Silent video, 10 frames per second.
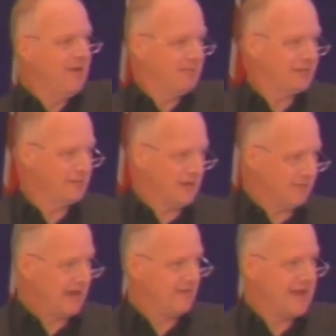up from
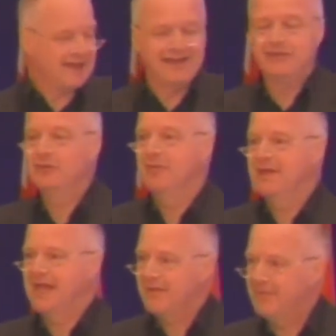Havana to
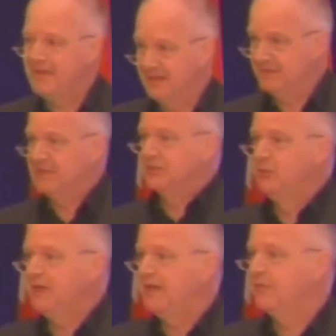Miami and is
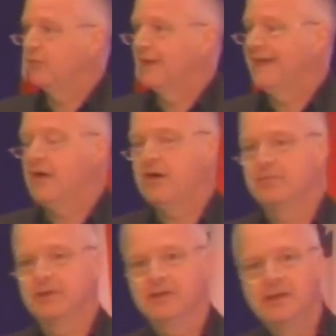looking for a
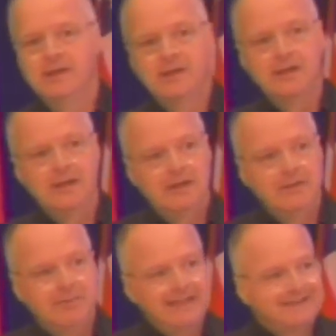harbor,
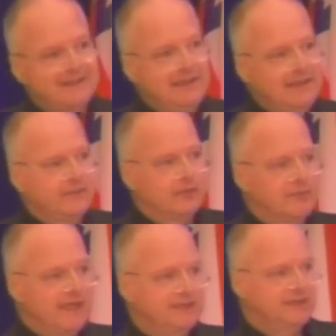basically the
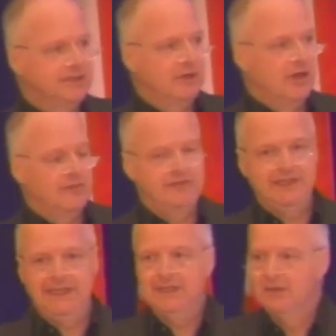formation of
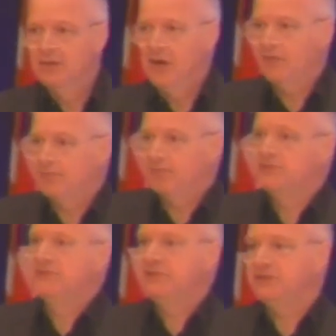a
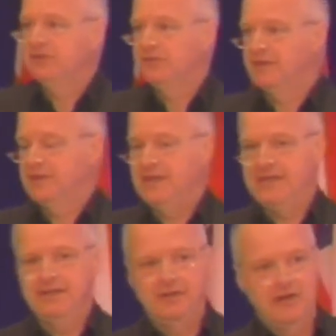position of the
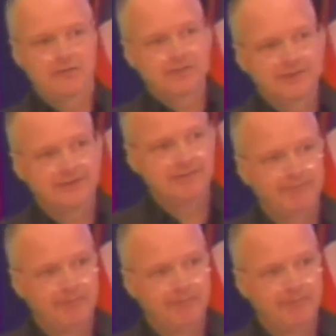Canadian government.